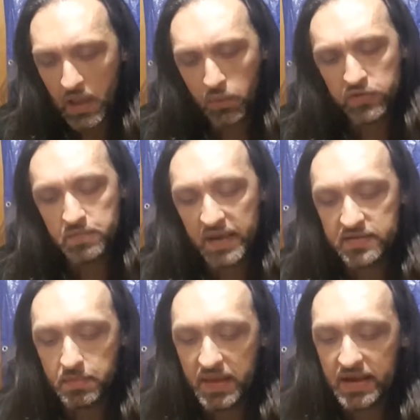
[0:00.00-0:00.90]
It was
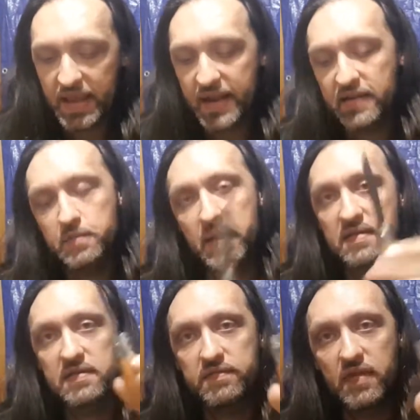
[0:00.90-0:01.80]
made to be an
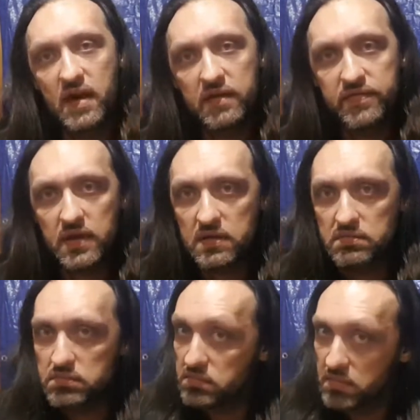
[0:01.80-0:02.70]
inexpensive knife that
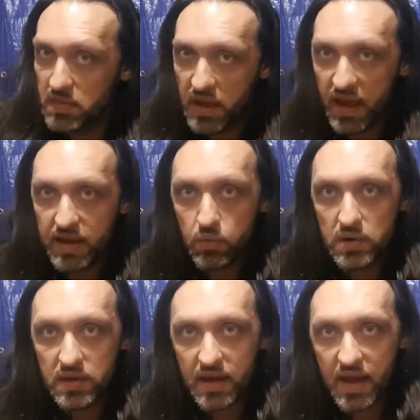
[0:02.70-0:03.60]

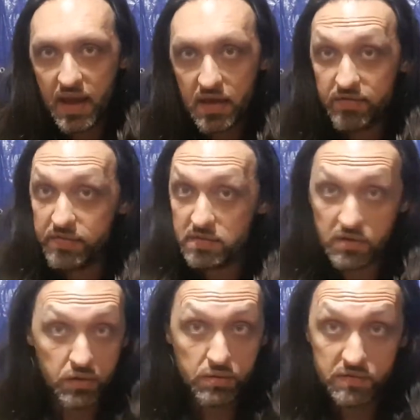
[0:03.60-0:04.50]
anyone can have
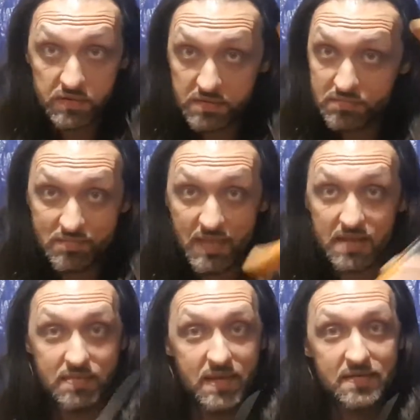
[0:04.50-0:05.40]
and use,
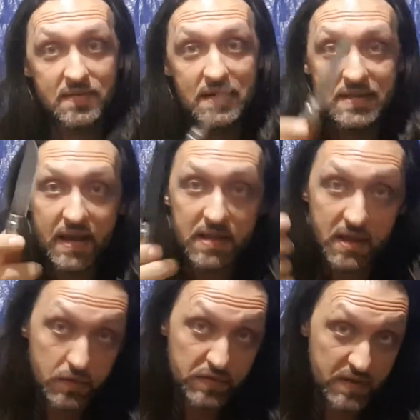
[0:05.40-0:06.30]
and this is a daily
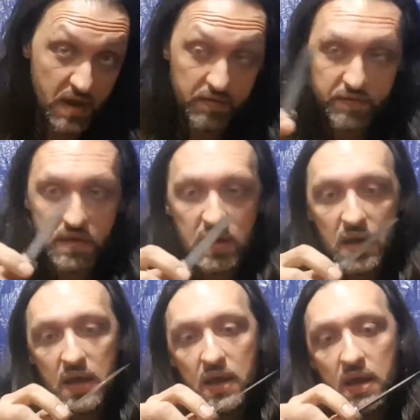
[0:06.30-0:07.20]
use knife.
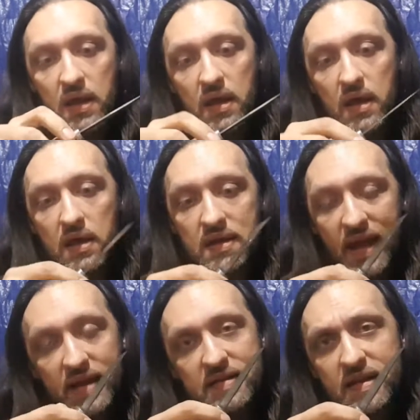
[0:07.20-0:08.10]

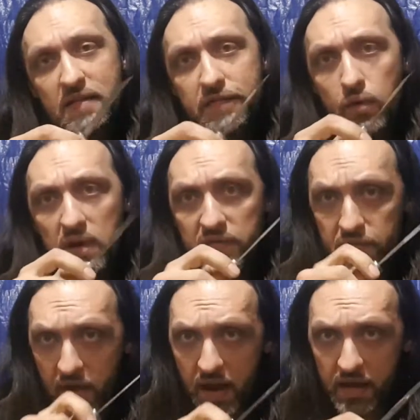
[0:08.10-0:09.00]

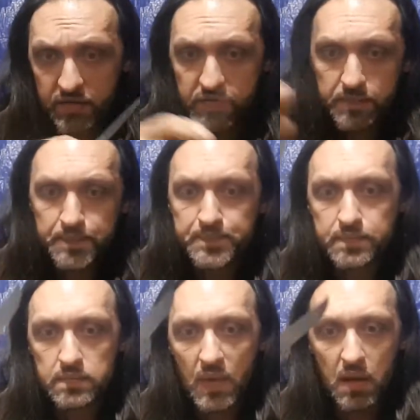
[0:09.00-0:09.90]
1945,
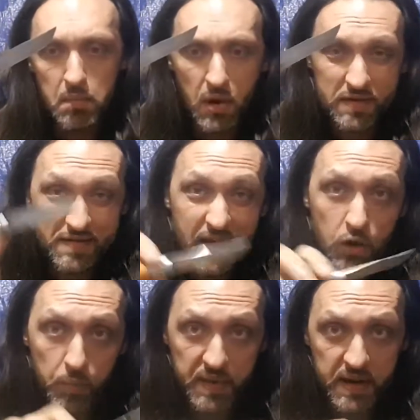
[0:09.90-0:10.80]
Marcel
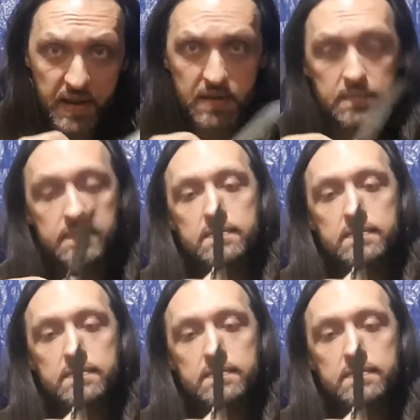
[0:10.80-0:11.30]
Opinel